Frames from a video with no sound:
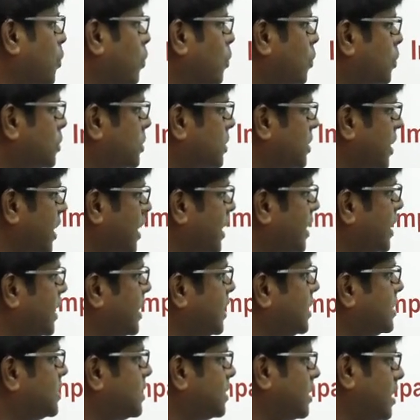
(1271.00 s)
goats
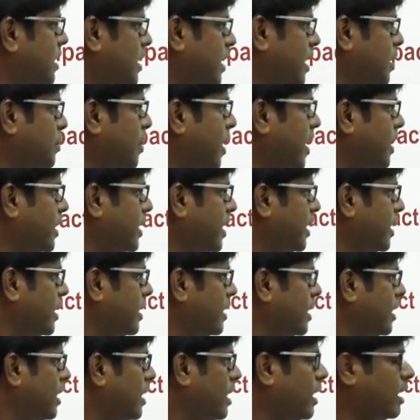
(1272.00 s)
increased day by
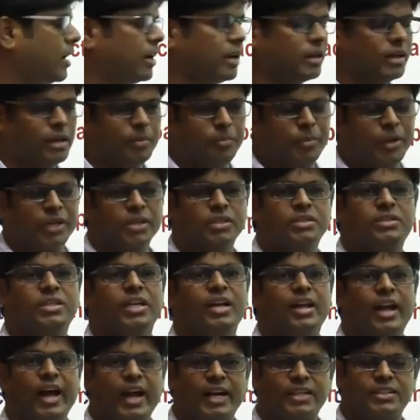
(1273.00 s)
day because the
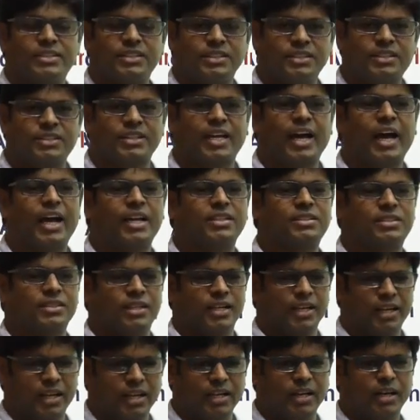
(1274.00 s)
land is scarce
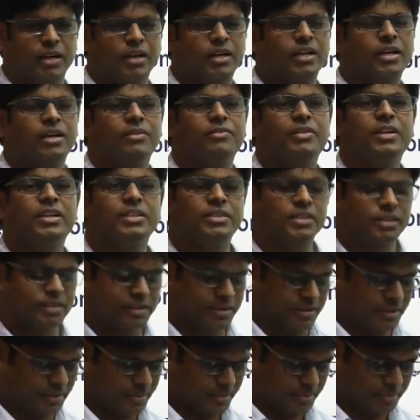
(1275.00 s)
in our
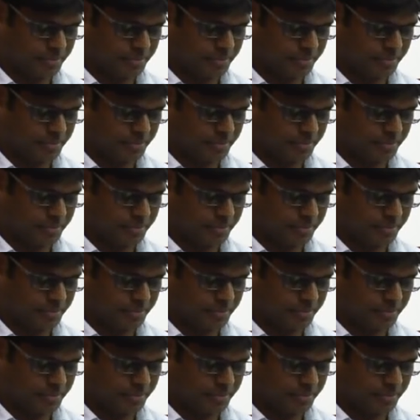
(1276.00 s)
villages.